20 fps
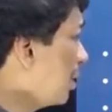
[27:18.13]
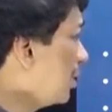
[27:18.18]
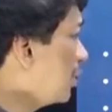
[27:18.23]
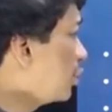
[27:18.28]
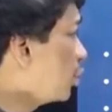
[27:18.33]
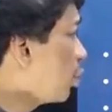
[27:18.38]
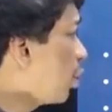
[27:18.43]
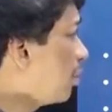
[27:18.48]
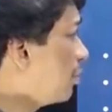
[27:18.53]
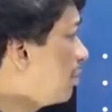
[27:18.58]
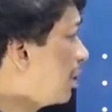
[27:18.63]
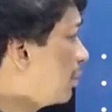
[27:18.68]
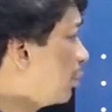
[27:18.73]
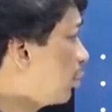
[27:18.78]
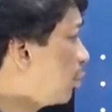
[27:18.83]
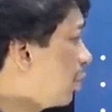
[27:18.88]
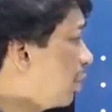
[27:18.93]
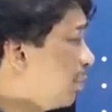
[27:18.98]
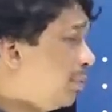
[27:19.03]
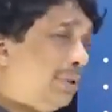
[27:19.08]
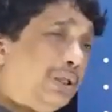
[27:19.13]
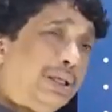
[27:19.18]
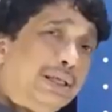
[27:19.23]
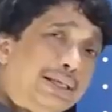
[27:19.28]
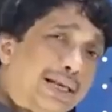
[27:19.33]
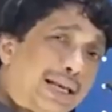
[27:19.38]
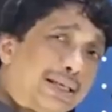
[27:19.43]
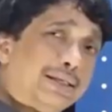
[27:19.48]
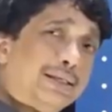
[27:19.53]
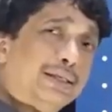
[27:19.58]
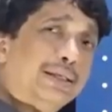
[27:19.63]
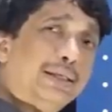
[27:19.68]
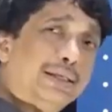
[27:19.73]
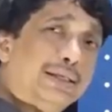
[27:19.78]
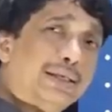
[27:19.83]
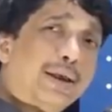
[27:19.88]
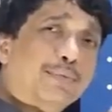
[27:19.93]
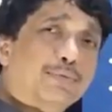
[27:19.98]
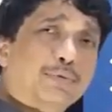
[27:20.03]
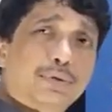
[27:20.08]
birdshot retinopathy, yes,
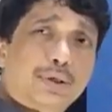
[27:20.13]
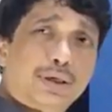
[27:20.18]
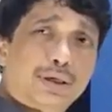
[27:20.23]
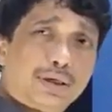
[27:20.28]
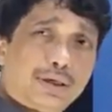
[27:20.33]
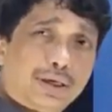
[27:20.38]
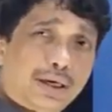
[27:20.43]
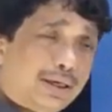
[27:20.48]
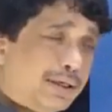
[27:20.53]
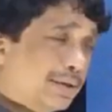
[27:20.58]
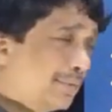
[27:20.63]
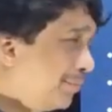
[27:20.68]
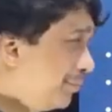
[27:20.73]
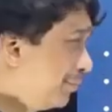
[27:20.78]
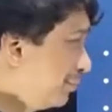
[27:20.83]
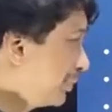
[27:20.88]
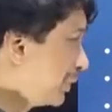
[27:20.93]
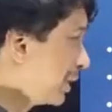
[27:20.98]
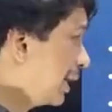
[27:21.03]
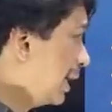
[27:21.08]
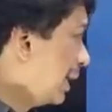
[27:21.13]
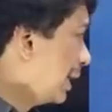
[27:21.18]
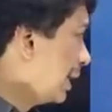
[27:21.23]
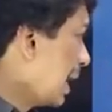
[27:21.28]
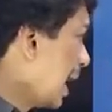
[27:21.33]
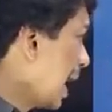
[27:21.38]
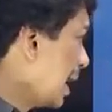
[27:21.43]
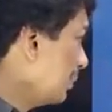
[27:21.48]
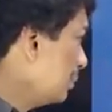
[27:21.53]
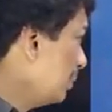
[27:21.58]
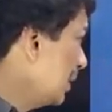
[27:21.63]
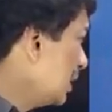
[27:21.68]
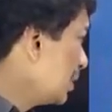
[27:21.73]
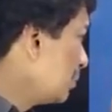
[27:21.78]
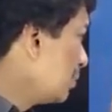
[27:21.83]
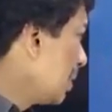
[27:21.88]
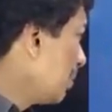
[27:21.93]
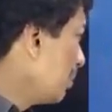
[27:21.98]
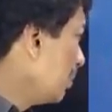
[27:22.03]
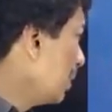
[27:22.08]
is absolutely correct. And
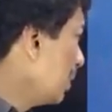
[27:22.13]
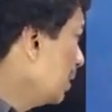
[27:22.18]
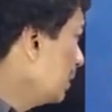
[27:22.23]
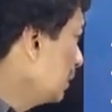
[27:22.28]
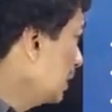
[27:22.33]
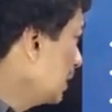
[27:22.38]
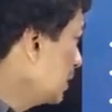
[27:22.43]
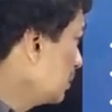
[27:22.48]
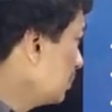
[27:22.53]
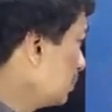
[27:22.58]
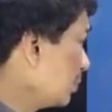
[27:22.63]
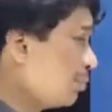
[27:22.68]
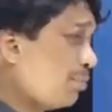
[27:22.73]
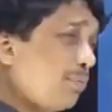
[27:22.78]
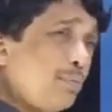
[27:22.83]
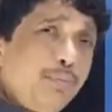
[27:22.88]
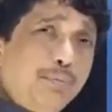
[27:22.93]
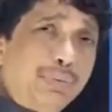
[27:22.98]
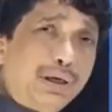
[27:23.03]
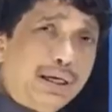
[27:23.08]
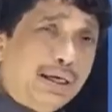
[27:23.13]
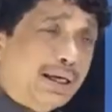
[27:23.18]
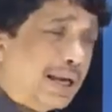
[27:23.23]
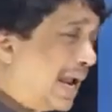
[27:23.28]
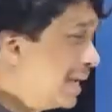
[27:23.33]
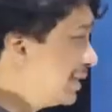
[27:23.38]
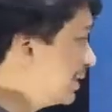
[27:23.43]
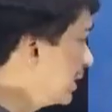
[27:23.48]
please remember, this B,